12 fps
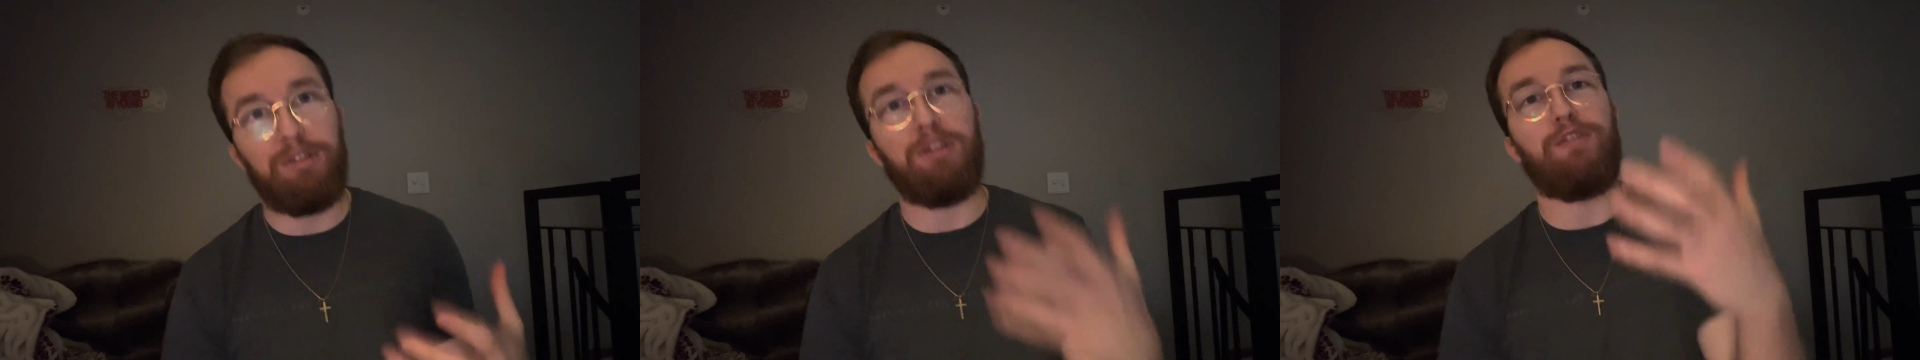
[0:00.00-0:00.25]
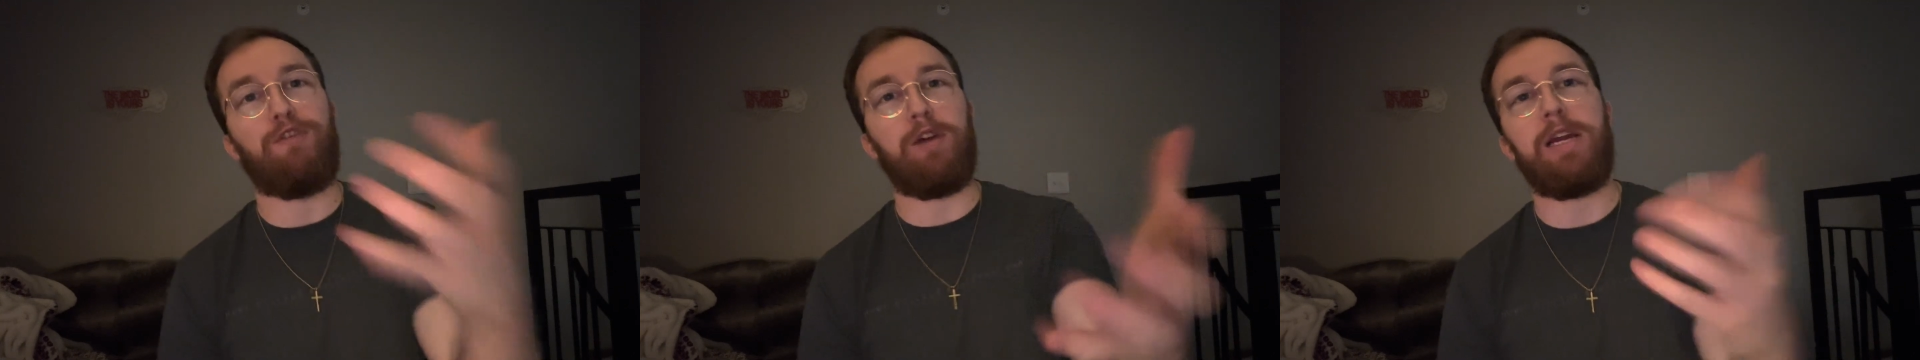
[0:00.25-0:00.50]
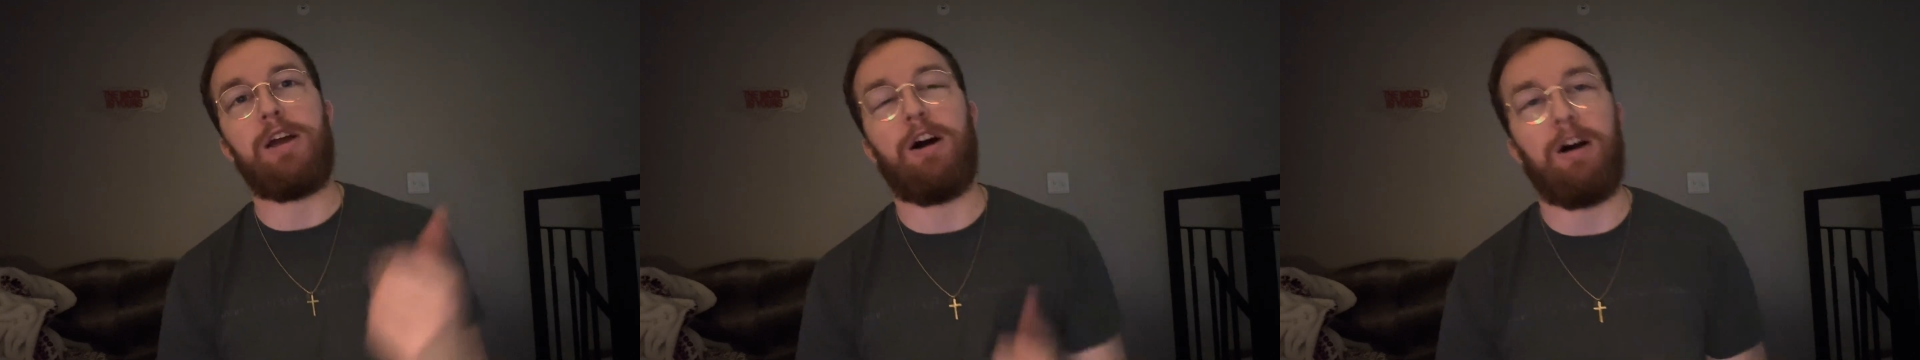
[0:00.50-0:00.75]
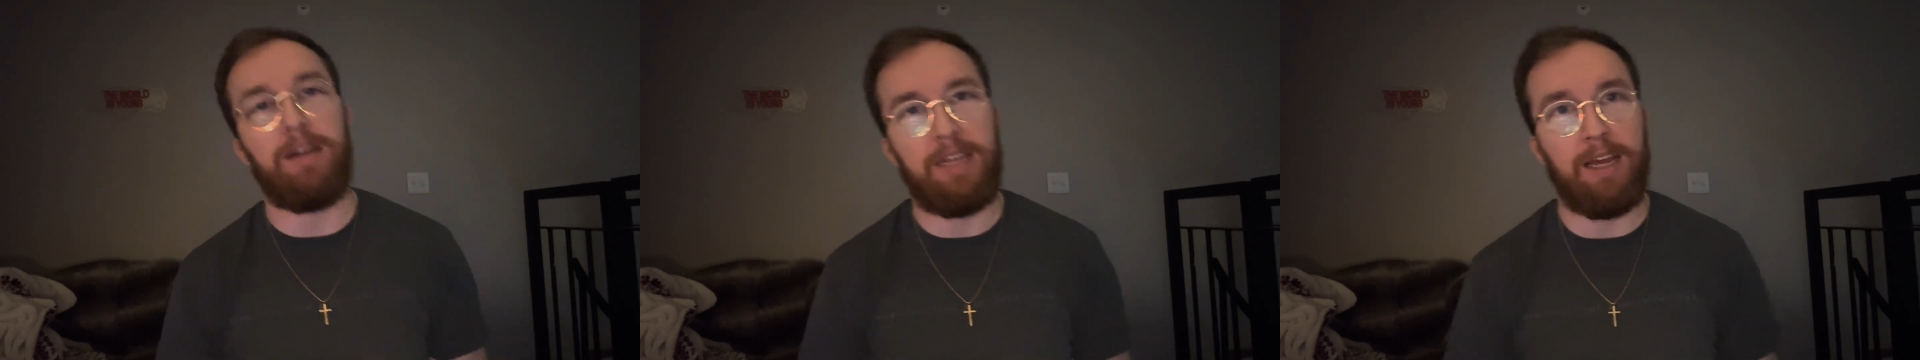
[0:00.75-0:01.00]
this free
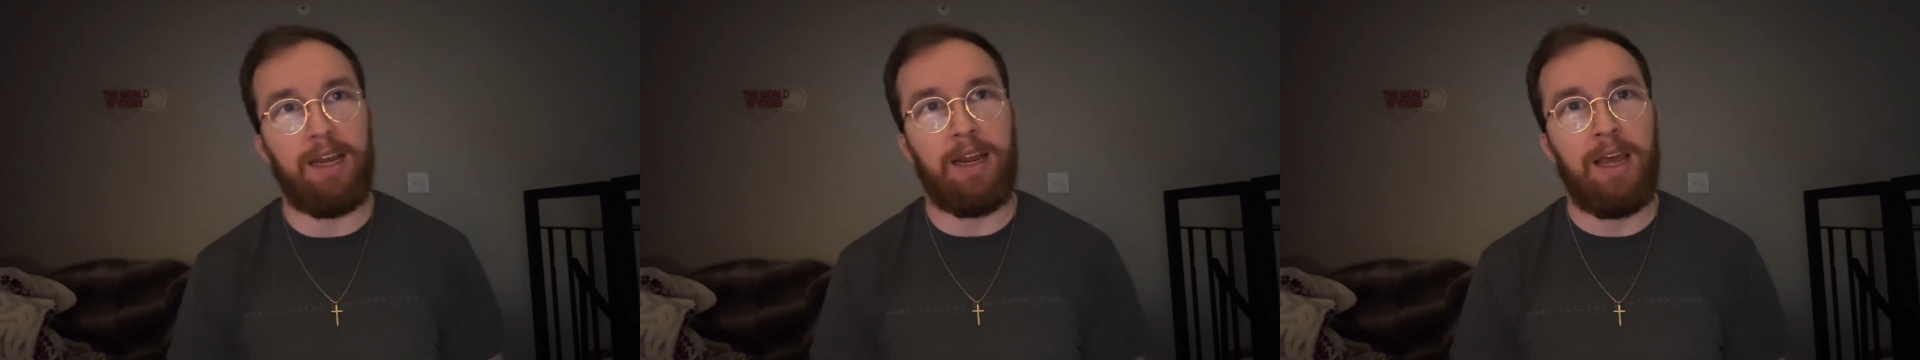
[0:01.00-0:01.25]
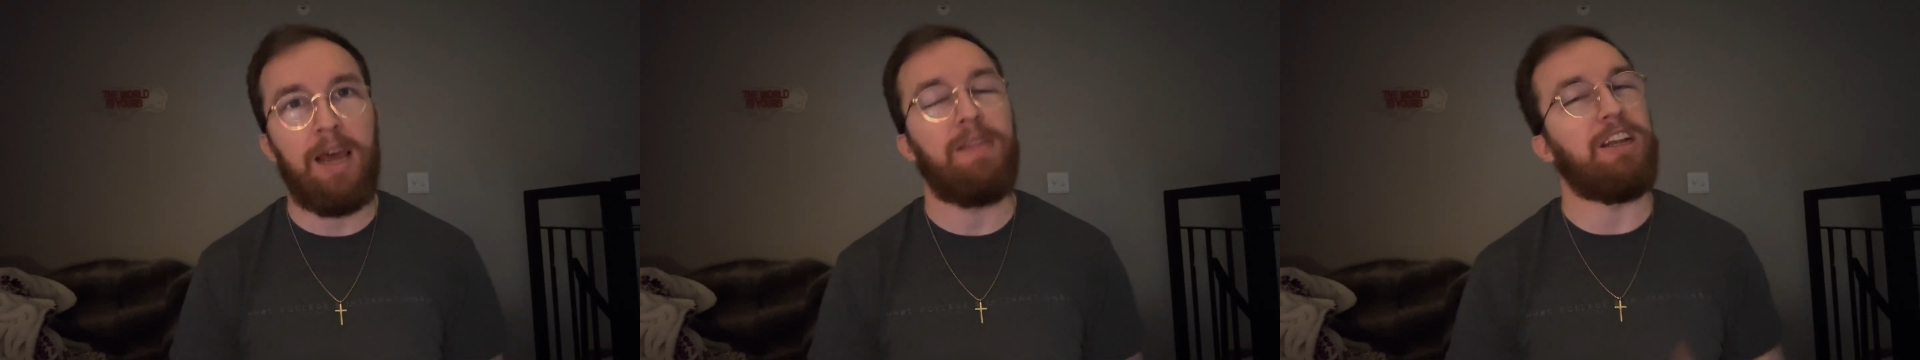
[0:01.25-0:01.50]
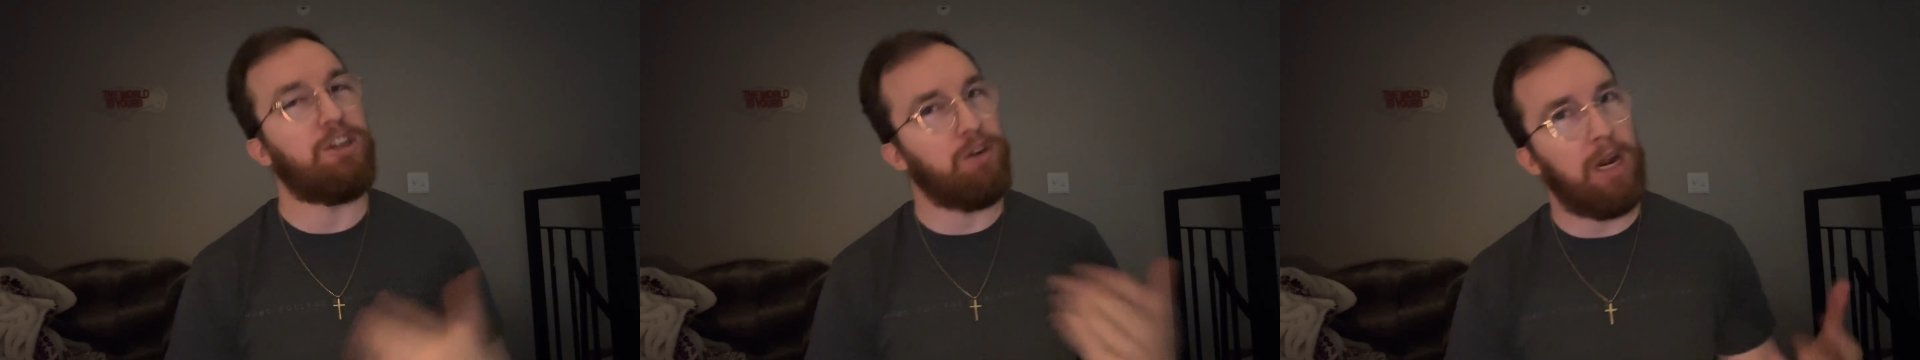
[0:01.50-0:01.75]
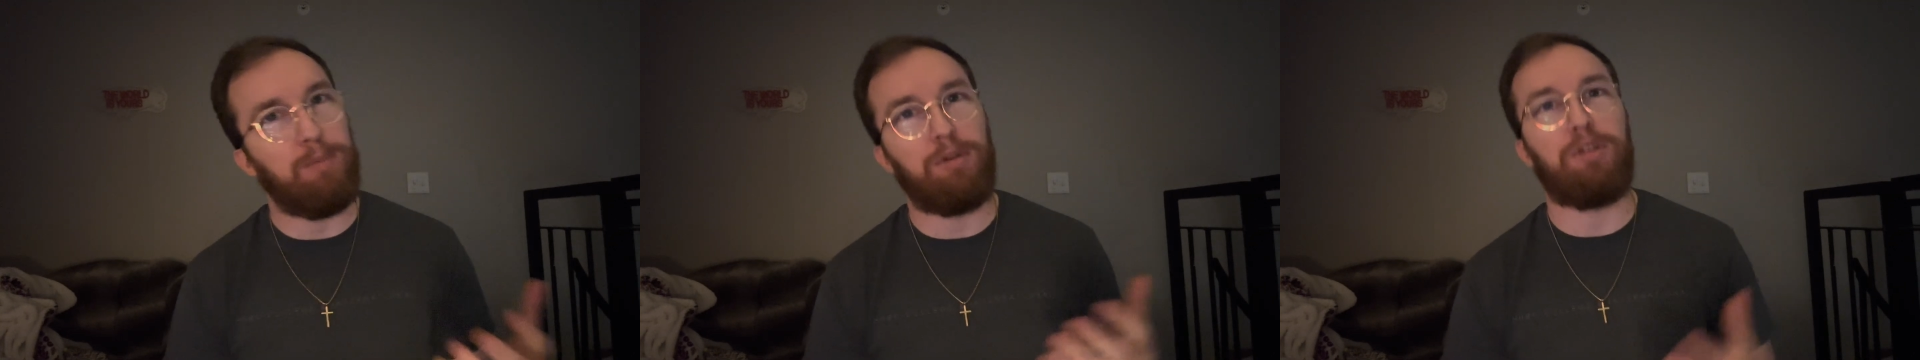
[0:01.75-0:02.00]
content that you're
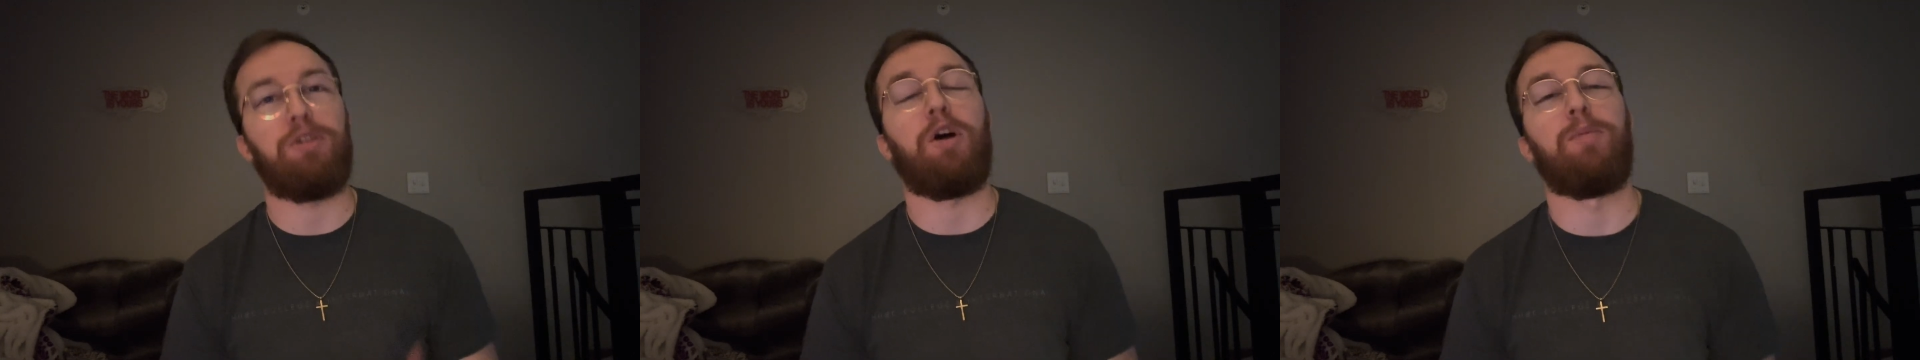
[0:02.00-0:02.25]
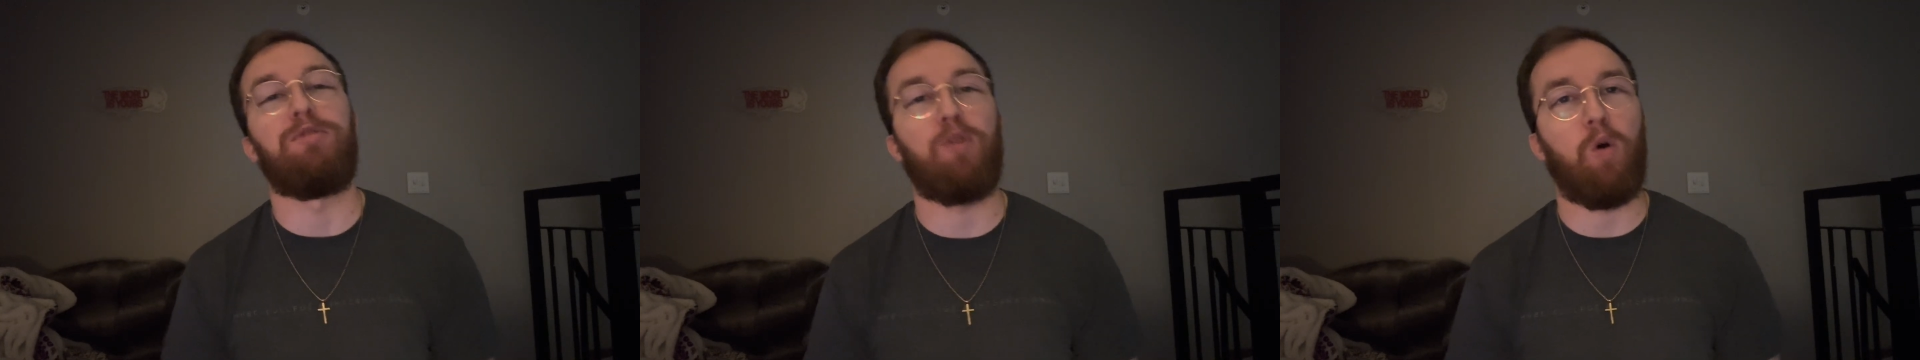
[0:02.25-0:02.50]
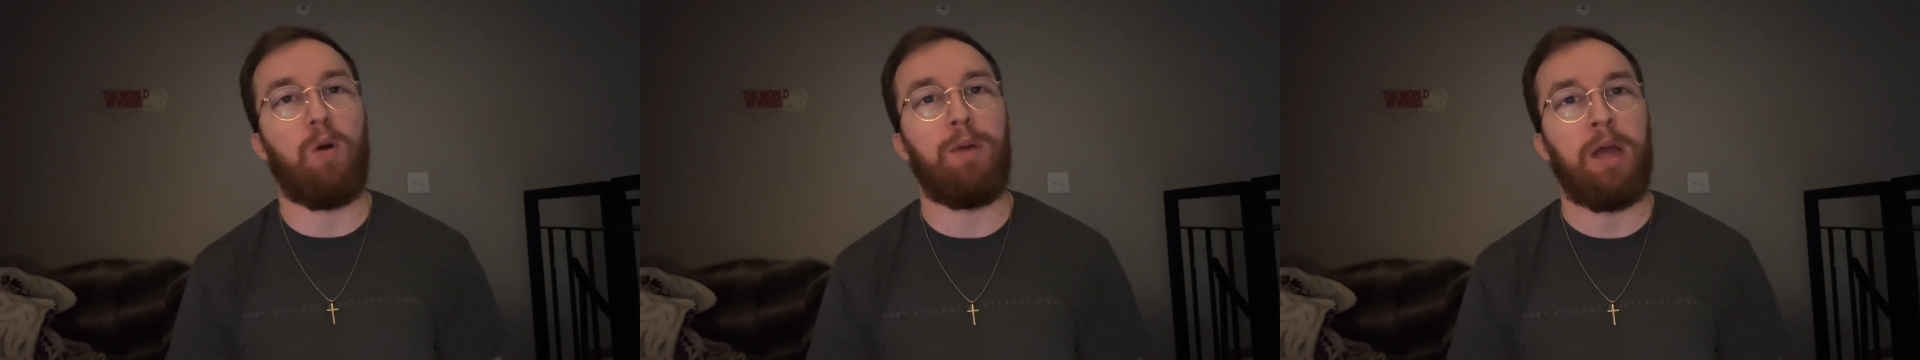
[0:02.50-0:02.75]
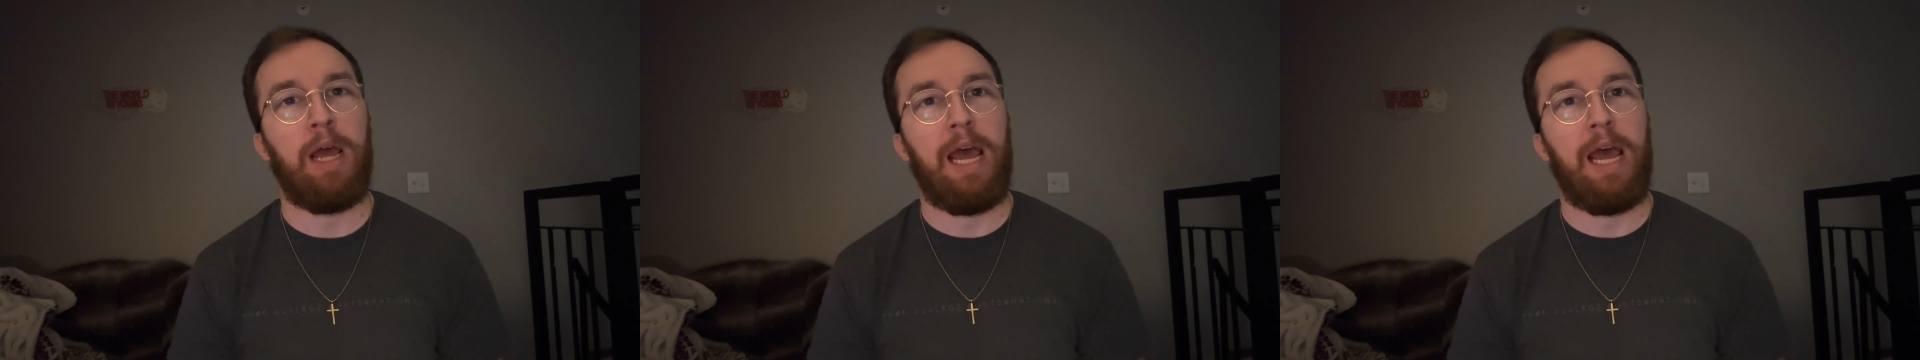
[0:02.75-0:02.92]
able to absorb,